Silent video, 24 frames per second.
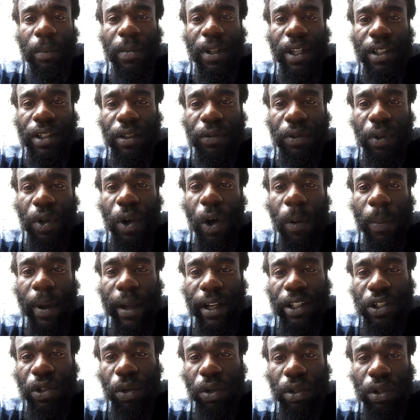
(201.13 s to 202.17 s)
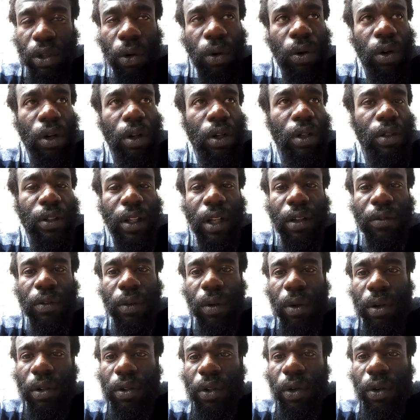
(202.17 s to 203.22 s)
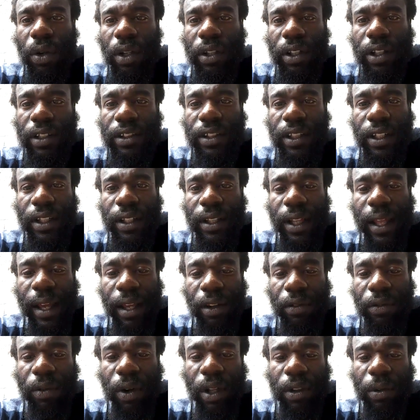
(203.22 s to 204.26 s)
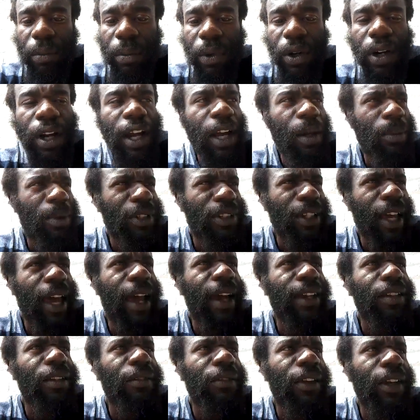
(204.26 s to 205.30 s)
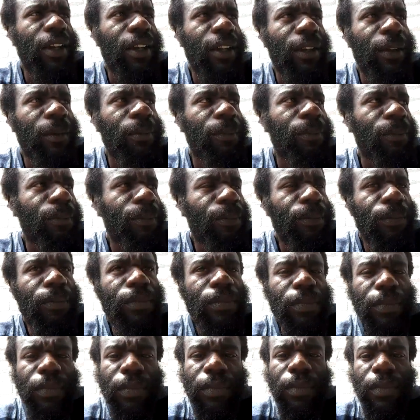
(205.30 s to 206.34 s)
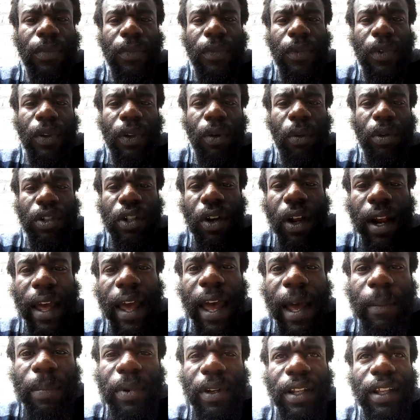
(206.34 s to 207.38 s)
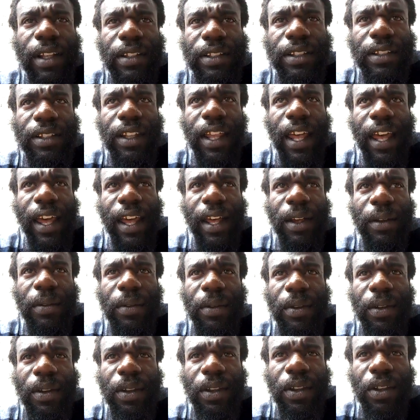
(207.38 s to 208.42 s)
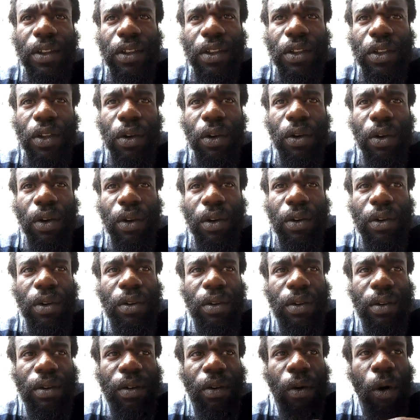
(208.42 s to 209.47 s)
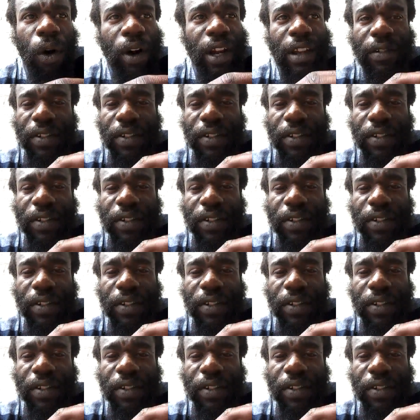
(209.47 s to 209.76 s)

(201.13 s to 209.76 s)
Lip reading: Because if you go back into a lower level or a lower density life where the Merkaba is activated, what's going to happen is that or